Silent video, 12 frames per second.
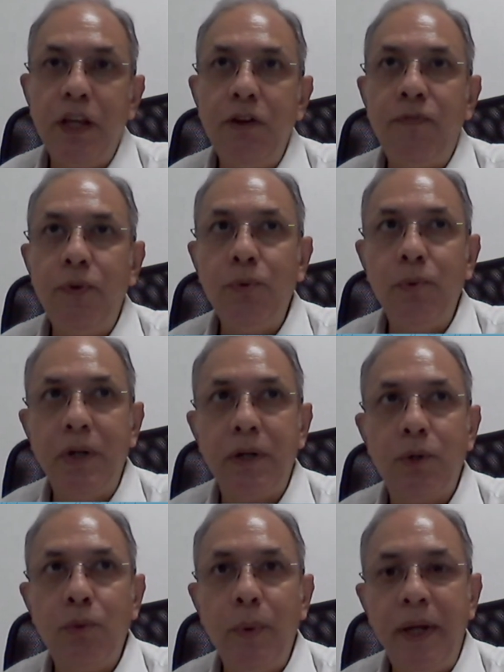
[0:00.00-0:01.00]
if you
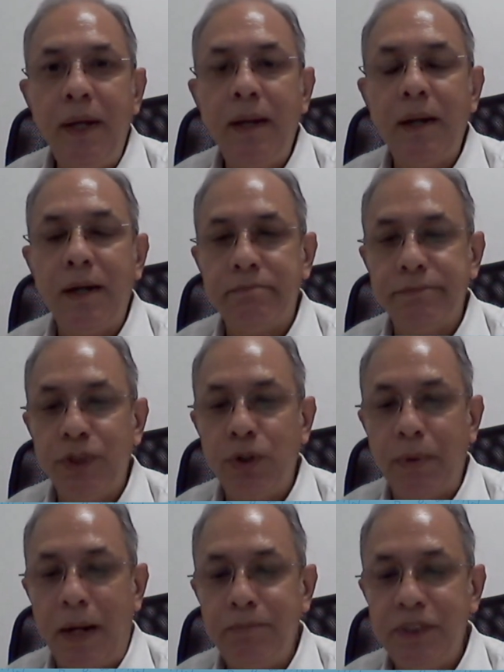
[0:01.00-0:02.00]
were doing, you
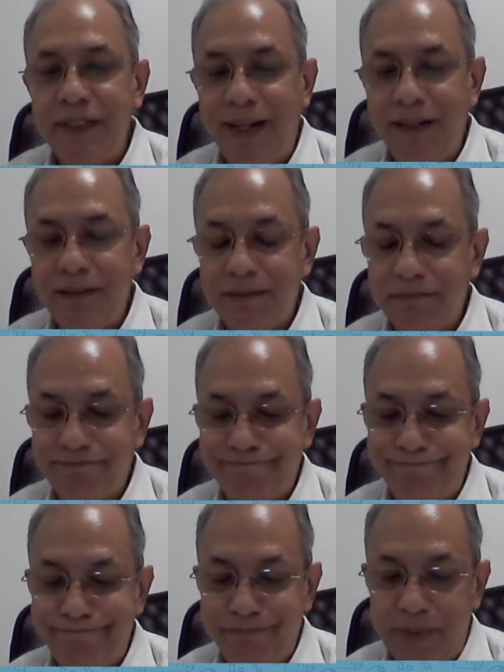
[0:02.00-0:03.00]
know, I'm just saying, is
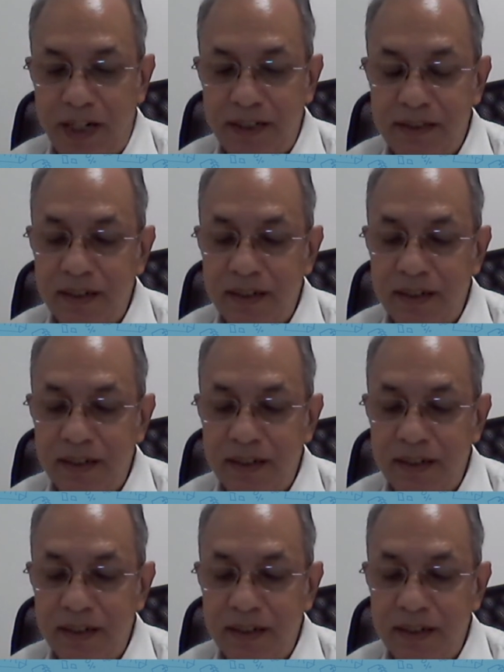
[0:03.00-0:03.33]
there are